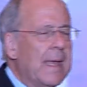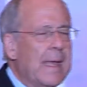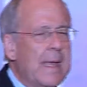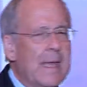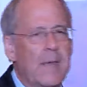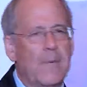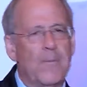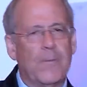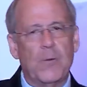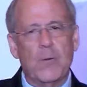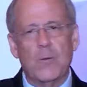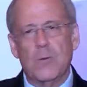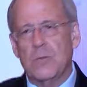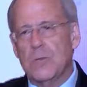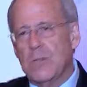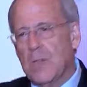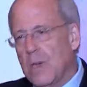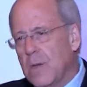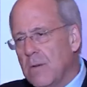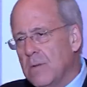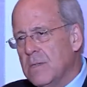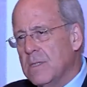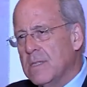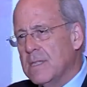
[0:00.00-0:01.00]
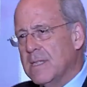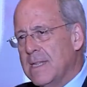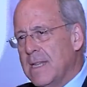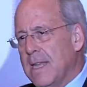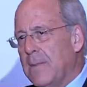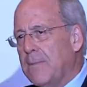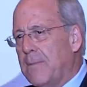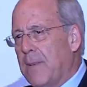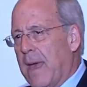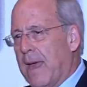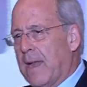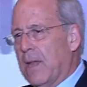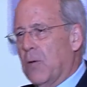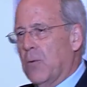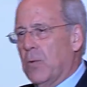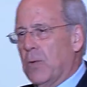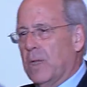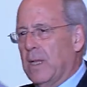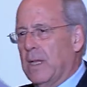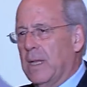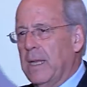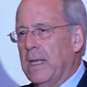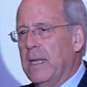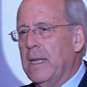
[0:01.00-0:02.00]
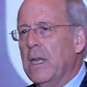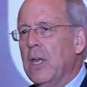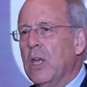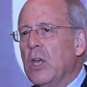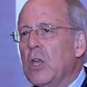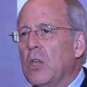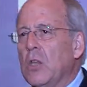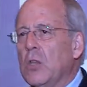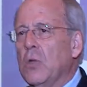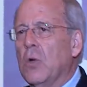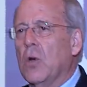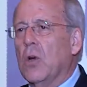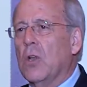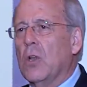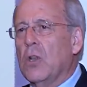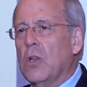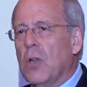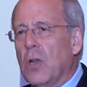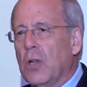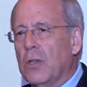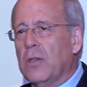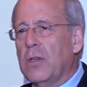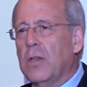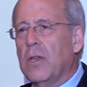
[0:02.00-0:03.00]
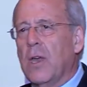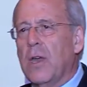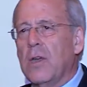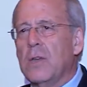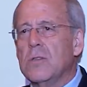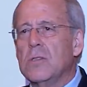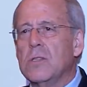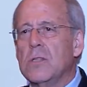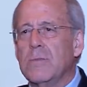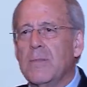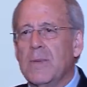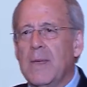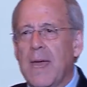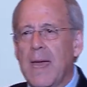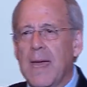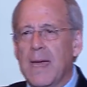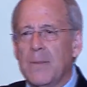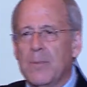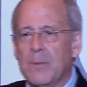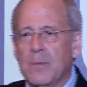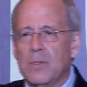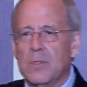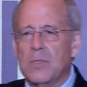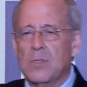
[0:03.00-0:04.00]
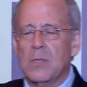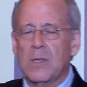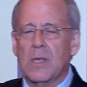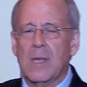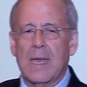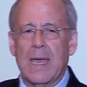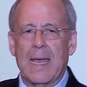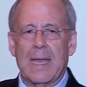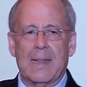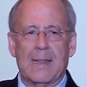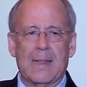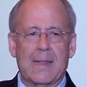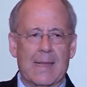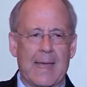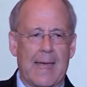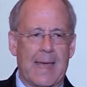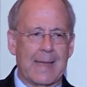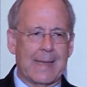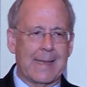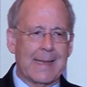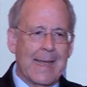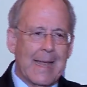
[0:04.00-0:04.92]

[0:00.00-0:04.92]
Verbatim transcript: if you don't sleep adequately, you are not going to be able to get that